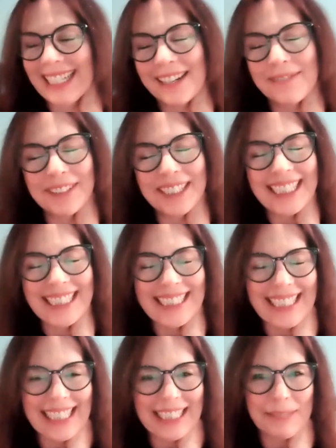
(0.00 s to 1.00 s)
I'm very
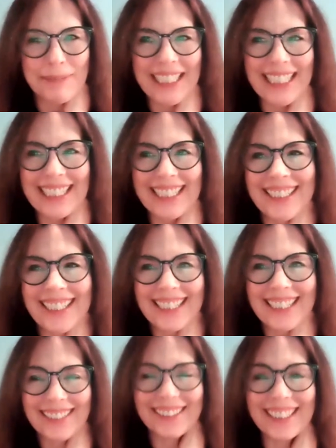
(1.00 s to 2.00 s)
excited to be here,
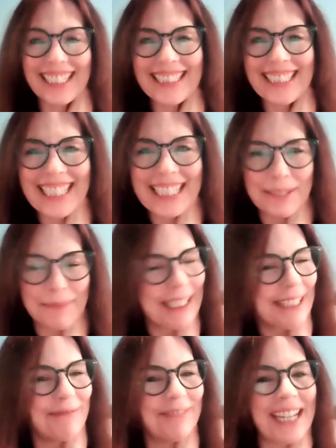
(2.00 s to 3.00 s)
as early as it is, but
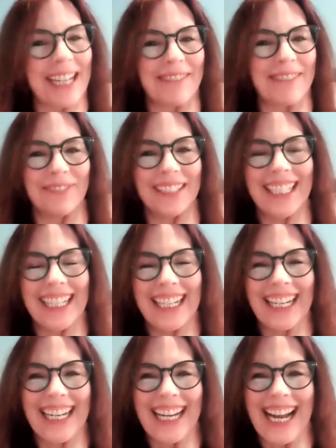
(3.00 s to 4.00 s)

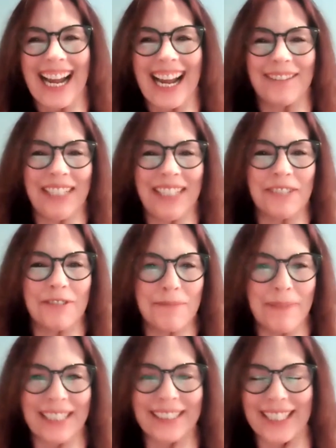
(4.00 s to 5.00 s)
I'm here with
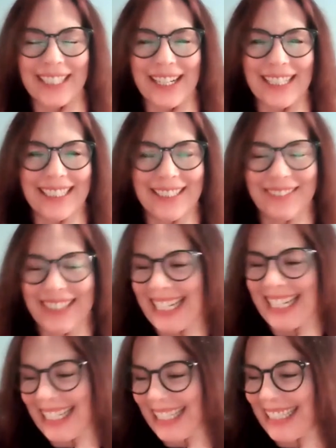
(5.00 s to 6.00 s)
bells on, as we
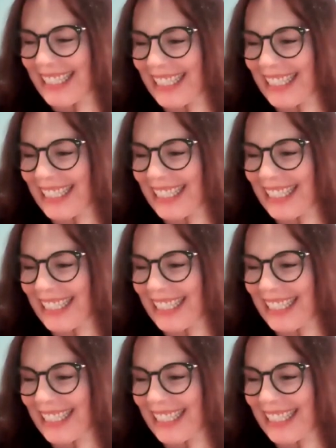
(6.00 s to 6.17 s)
say.